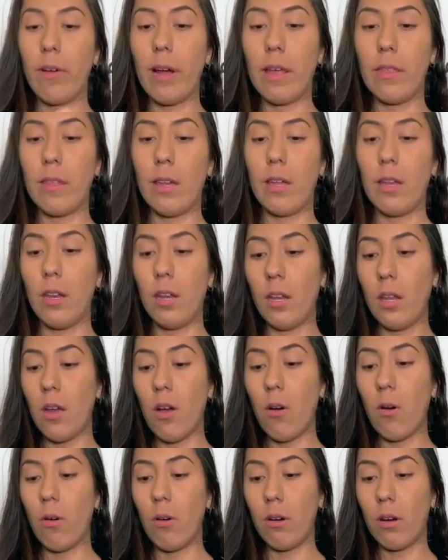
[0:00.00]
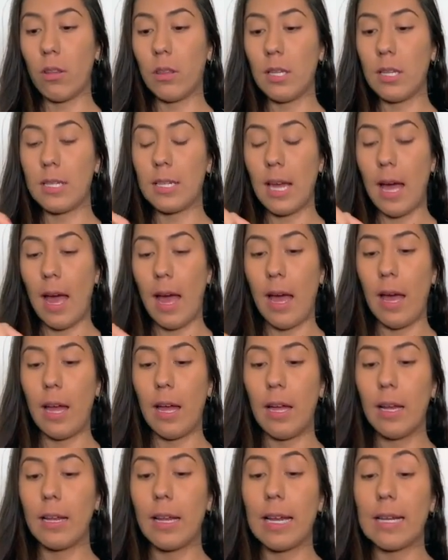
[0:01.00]
And then on the
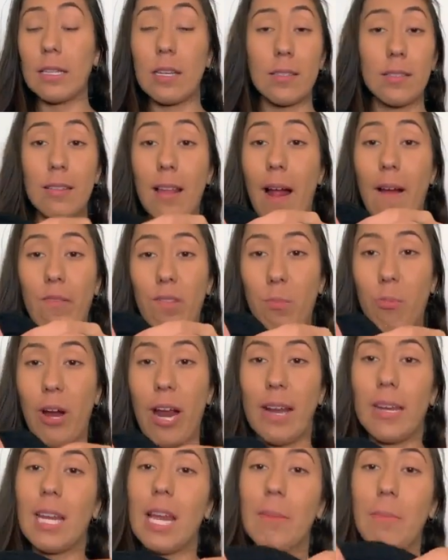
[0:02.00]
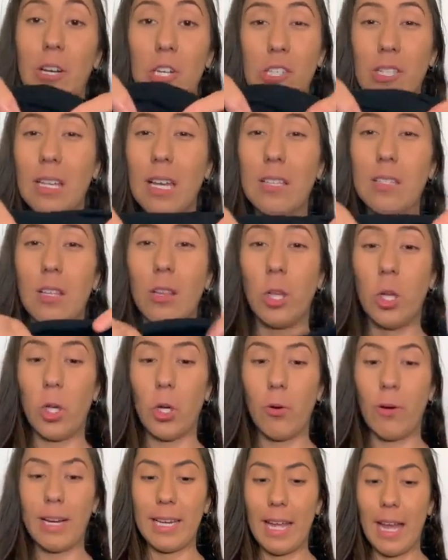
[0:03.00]
tag, it doesn't have the brand name, it just has the
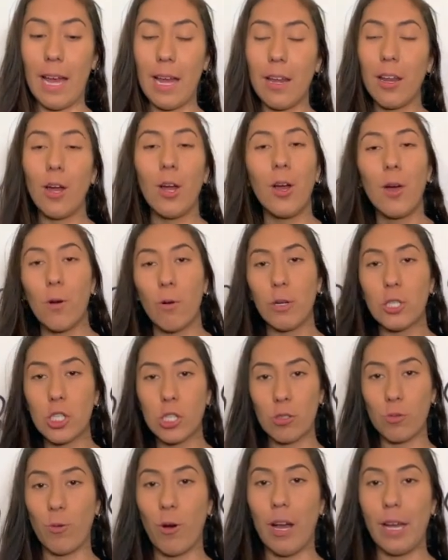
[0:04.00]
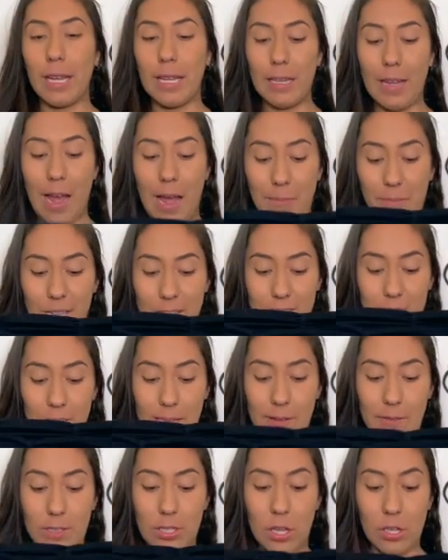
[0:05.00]
logo again, which is why I'm guessing
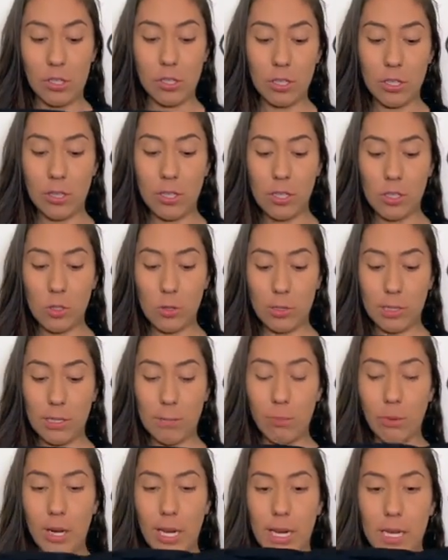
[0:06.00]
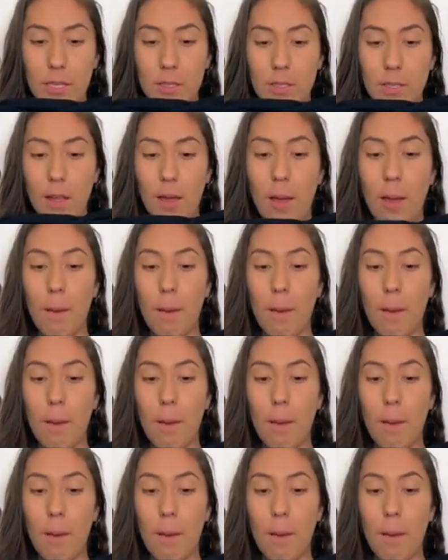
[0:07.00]
it was under the assorted brands.